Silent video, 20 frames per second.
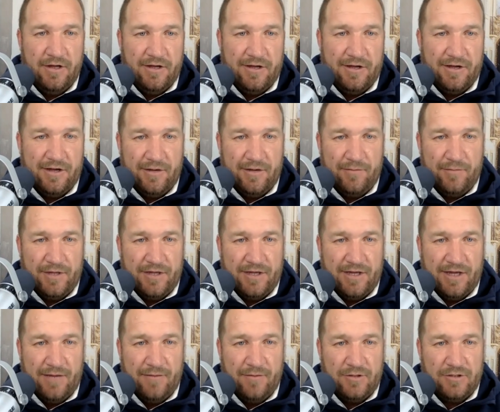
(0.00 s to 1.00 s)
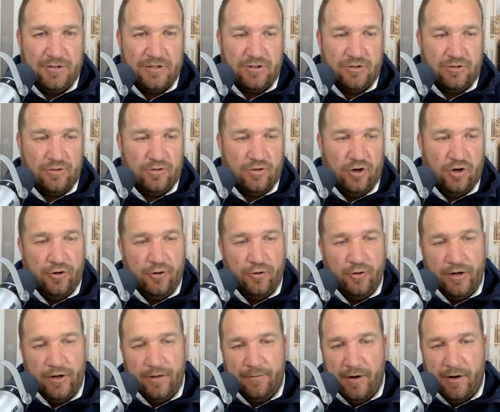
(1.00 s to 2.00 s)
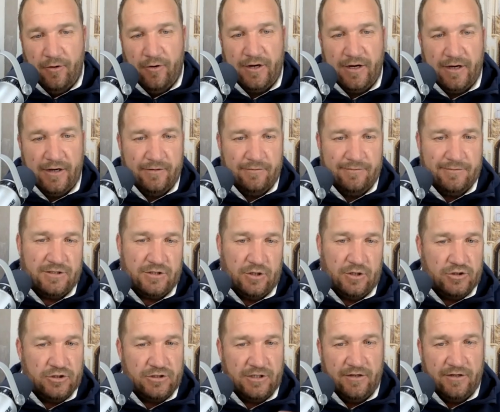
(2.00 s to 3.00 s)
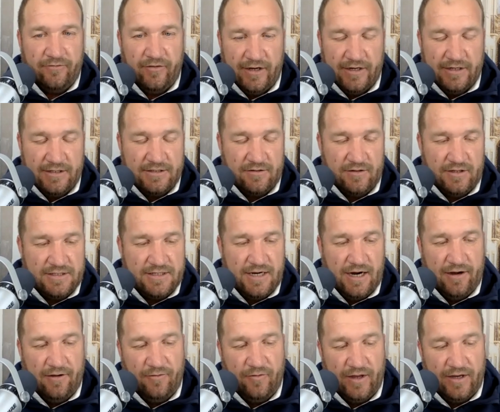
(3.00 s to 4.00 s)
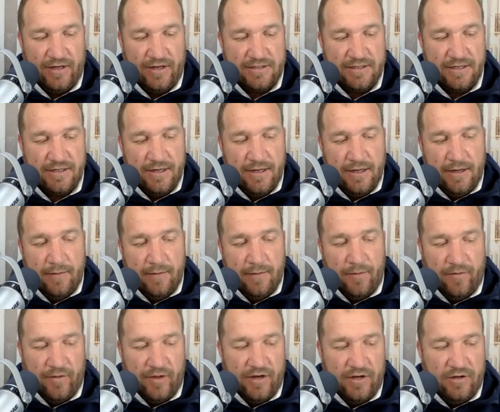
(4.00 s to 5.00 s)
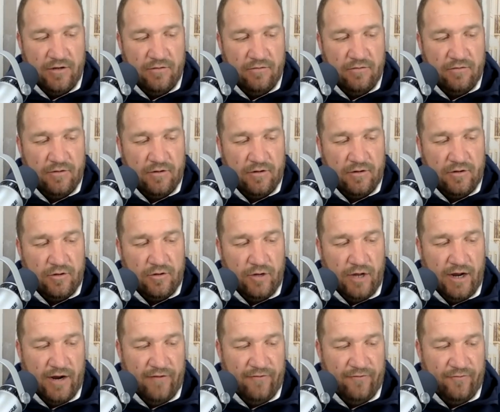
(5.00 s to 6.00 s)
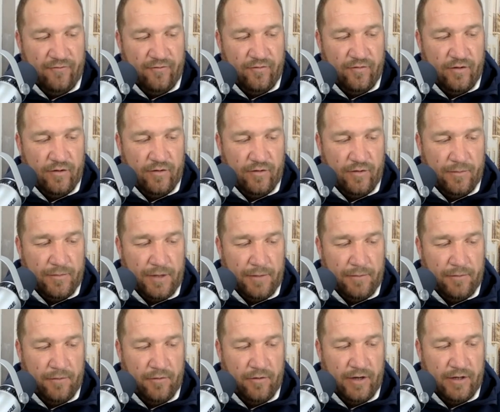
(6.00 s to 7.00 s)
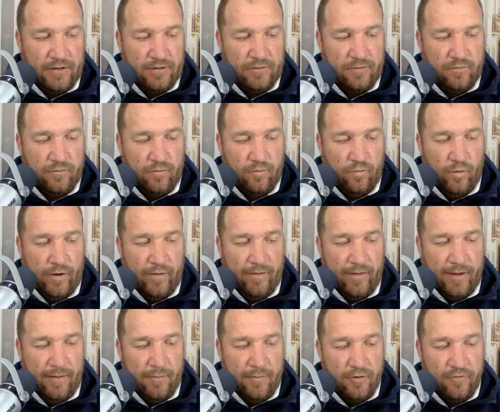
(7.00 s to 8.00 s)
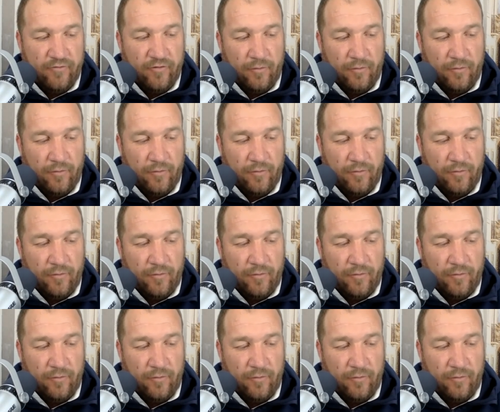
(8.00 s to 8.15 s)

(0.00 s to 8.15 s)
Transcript: Uh, being able to go to an American social event, these kind of things. But then you have the people that when they moved to